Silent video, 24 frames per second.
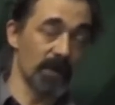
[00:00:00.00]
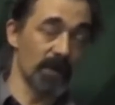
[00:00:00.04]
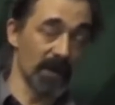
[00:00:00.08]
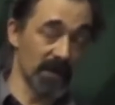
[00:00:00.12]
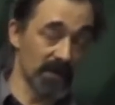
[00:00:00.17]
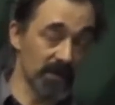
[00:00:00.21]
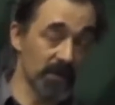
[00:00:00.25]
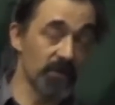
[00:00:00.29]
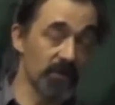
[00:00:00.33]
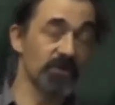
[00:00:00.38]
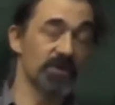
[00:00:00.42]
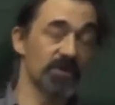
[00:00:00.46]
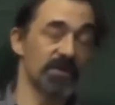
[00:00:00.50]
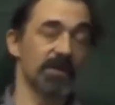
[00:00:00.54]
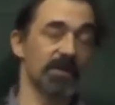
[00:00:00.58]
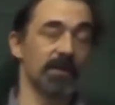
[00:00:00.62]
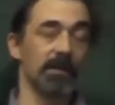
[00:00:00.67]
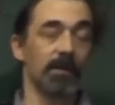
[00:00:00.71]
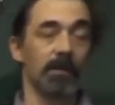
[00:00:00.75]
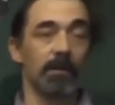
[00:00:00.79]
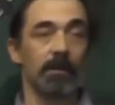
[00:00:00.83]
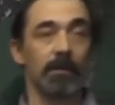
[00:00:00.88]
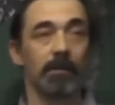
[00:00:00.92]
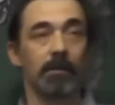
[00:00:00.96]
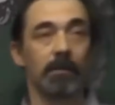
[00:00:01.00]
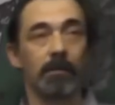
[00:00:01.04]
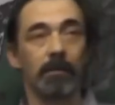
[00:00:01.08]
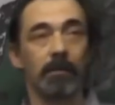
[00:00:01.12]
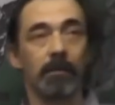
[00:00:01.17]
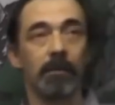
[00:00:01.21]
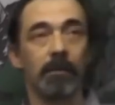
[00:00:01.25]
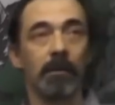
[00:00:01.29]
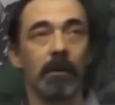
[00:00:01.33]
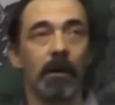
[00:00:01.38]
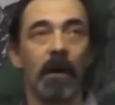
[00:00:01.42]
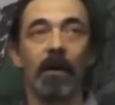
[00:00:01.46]
The army
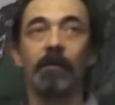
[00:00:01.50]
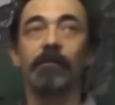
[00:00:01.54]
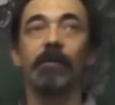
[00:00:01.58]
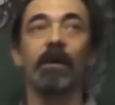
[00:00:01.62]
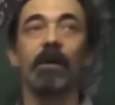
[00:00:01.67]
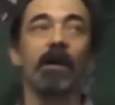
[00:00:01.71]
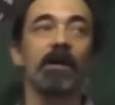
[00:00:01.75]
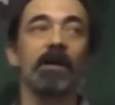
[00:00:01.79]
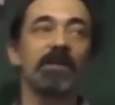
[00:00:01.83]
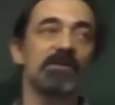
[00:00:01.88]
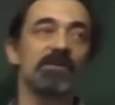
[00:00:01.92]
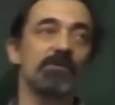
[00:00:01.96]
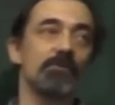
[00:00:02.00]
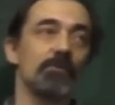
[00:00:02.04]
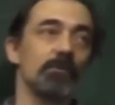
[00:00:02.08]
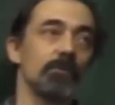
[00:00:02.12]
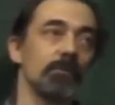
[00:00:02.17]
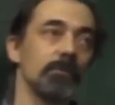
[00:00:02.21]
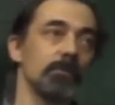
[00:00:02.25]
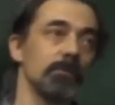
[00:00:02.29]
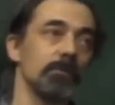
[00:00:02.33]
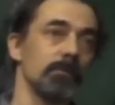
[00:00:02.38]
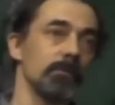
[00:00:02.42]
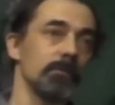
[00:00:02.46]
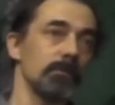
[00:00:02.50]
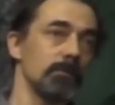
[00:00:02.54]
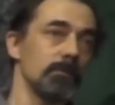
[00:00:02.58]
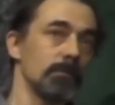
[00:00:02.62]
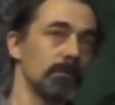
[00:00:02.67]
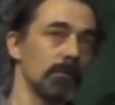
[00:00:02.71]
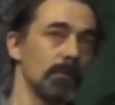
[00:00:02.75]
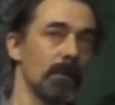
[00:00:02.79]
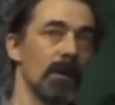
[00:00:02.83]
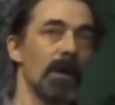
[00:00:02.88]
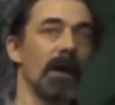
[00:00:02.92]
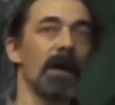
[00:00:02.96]
cannot use
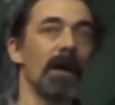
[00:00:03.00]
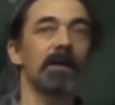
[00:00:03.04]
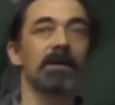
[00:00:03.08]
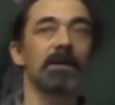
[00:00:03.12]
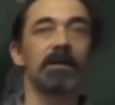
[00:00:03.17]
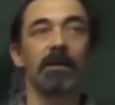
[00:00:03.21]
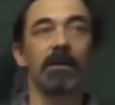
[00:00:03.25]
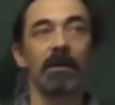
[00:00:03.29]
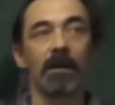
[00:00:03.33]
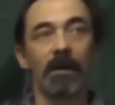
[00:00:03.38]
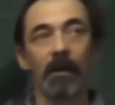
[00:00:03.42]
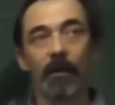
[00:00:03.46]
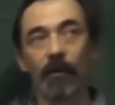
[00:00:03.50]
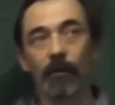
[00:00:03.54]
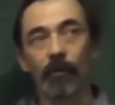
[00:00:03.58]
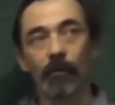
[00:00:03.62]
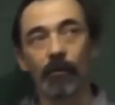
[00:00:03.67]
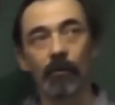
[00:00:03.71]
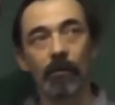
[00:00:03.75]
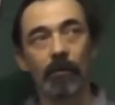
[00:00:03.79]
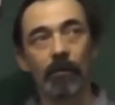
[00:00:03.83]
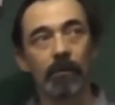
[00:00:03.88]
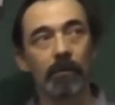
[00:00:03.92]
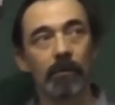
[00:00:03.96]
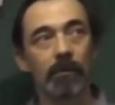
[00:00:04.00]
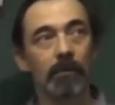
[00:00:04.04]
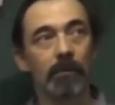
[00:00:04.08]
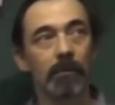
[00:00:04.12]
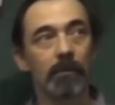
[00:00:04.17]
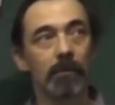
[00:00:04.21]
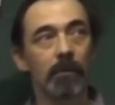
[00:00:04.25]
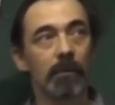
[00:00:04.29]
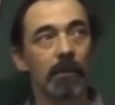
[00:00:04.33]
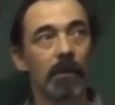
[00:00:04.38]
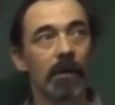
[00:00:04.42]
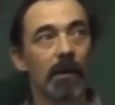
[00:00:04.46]
air power,
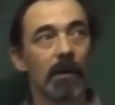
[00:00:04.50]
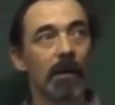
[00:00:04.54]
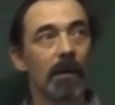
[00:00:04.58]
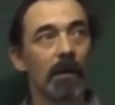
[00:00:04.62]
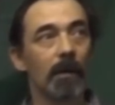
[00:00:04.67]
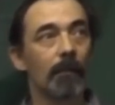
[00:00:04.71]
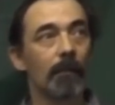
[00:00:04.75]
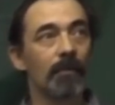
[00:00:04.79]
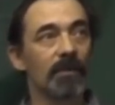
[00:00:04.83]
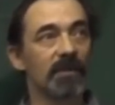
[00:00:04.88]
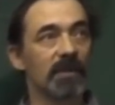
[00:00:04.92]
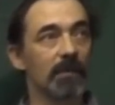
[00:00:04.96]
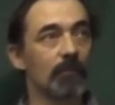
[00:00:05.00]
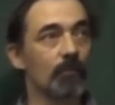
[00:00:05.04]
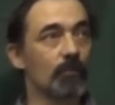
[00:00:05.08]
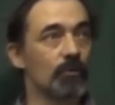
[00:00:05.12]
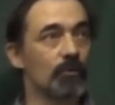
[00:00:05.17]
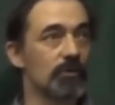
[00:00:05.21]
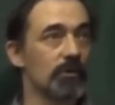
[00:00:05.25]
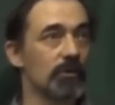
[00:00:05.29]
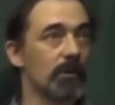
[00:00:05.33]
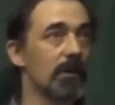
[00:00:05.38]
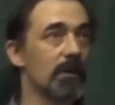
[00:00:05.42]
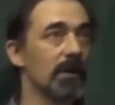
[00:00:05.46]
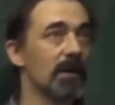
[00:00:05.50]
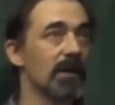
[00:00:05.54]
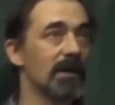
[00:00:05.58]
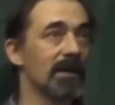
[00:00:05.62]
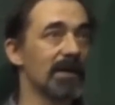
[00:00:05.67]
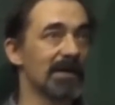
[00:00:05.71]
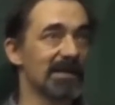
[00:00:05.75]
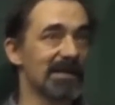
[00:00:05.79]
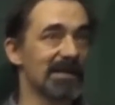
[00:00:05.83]
artillery, and